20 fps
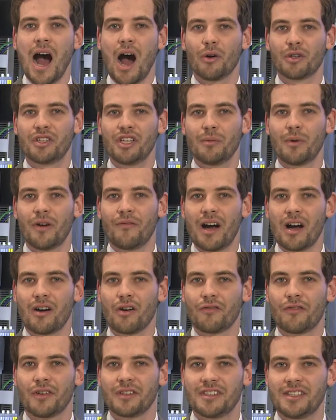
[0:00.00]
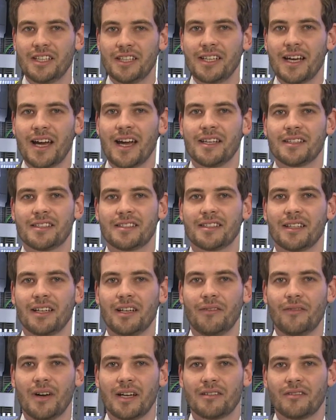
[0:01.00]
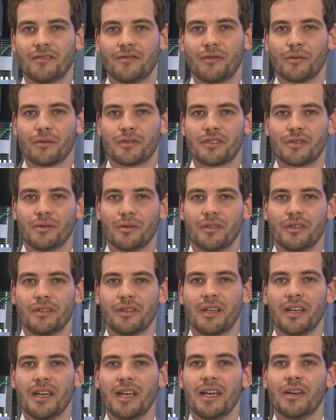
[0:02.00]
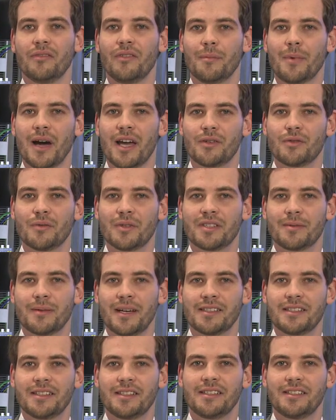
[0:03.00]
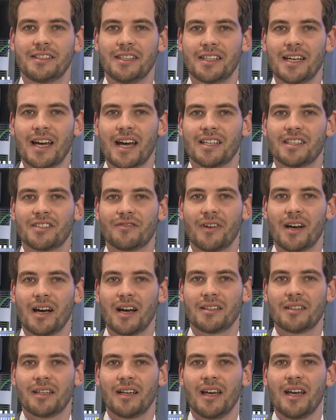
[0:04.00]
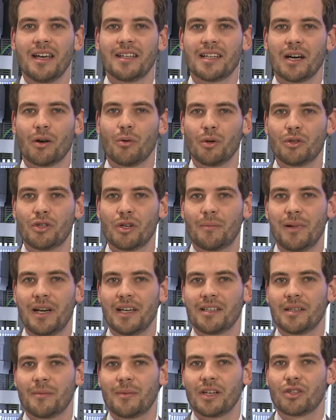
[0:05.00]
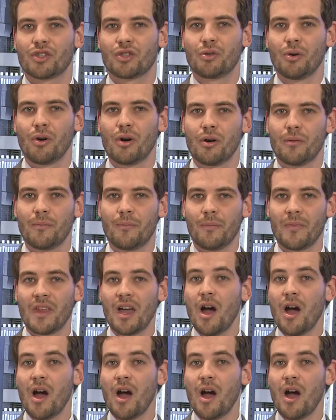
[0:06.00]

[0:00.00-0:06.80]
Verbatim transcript: The monitoring of safety-relevant functions, such as, for example, the safety travel of the rotor blades during